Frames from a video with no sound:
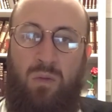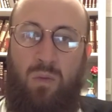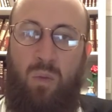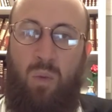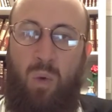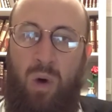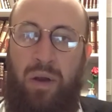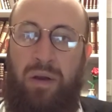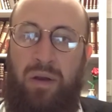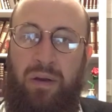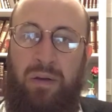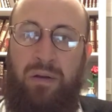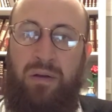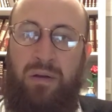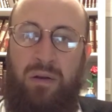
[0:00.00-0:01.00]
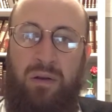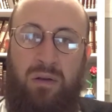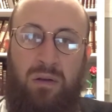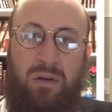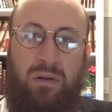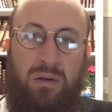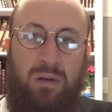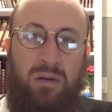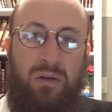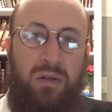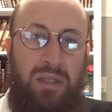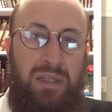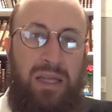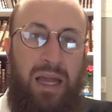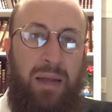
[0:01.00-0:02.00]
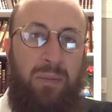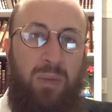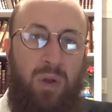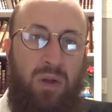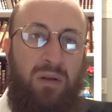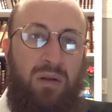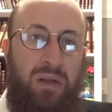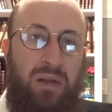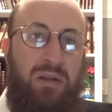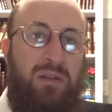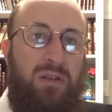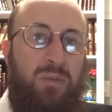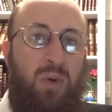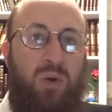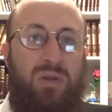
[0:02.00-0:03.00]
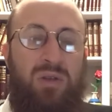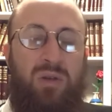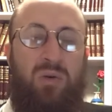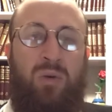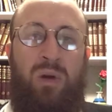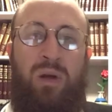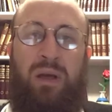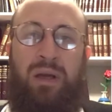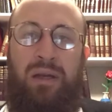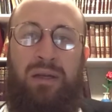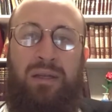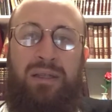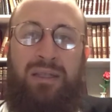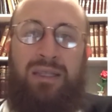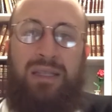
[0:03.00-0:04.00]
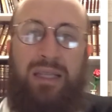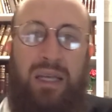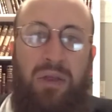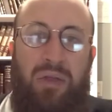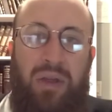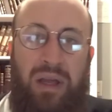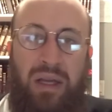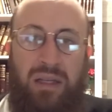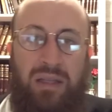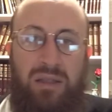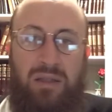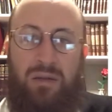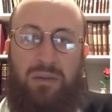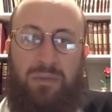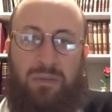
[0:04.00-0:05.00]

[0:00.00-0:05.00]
one is able and supposed to see things